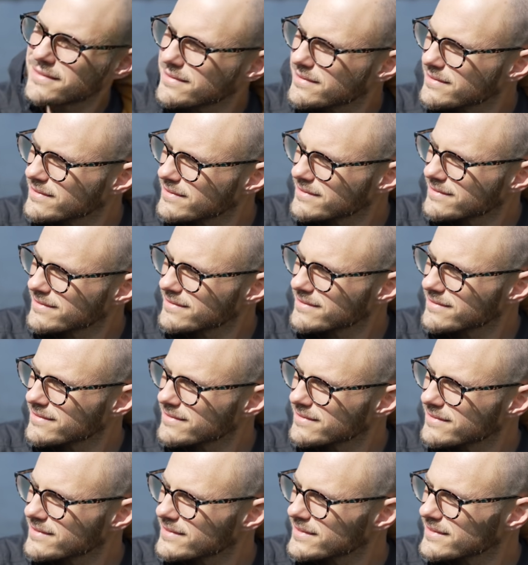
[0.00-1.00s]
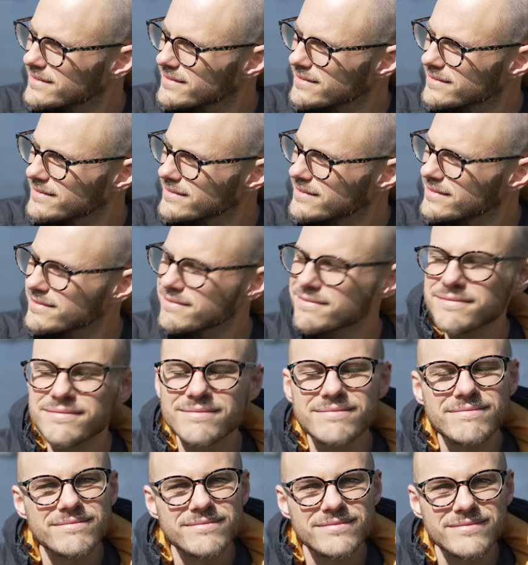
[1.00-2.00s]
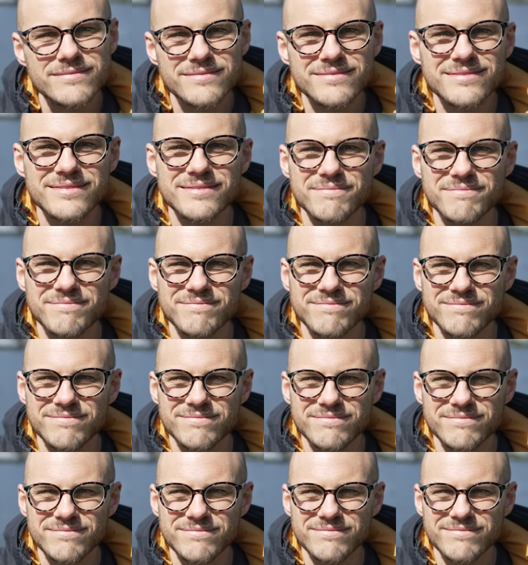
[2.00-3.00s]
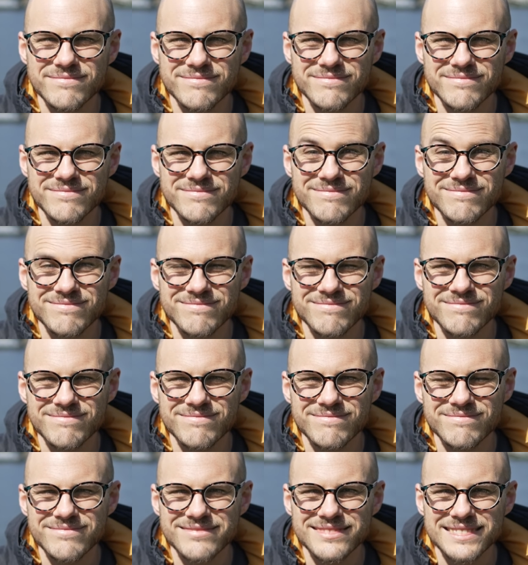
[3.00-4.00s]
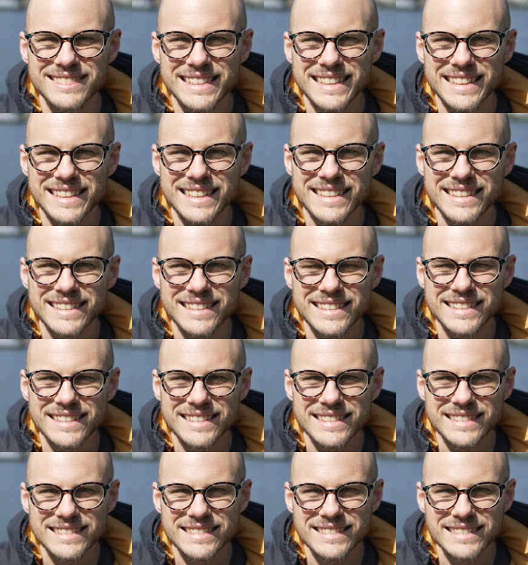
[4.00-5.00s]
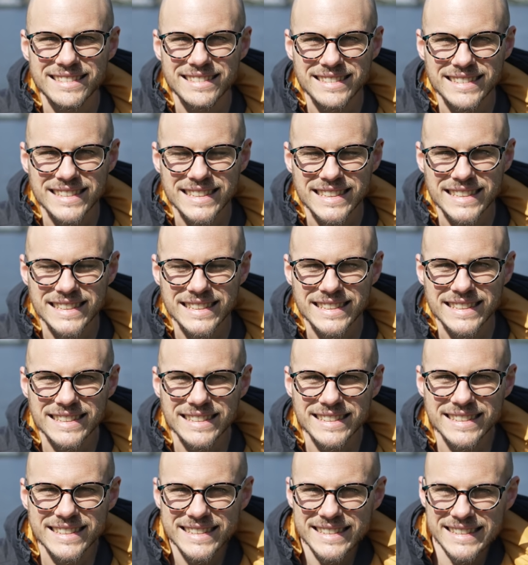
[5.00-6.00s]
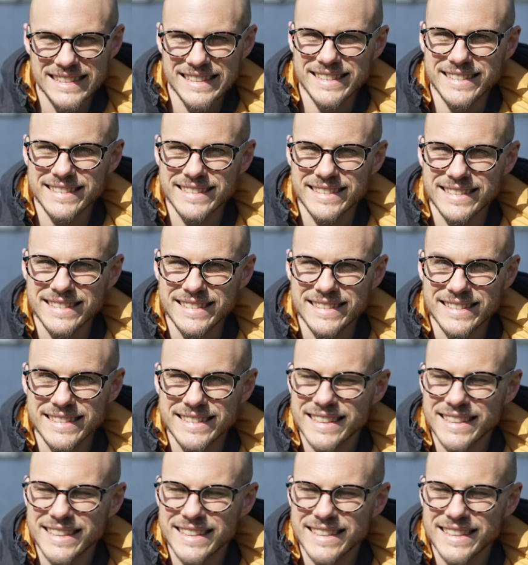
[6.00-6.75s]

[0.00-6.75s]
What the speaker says: This person isn't speaking.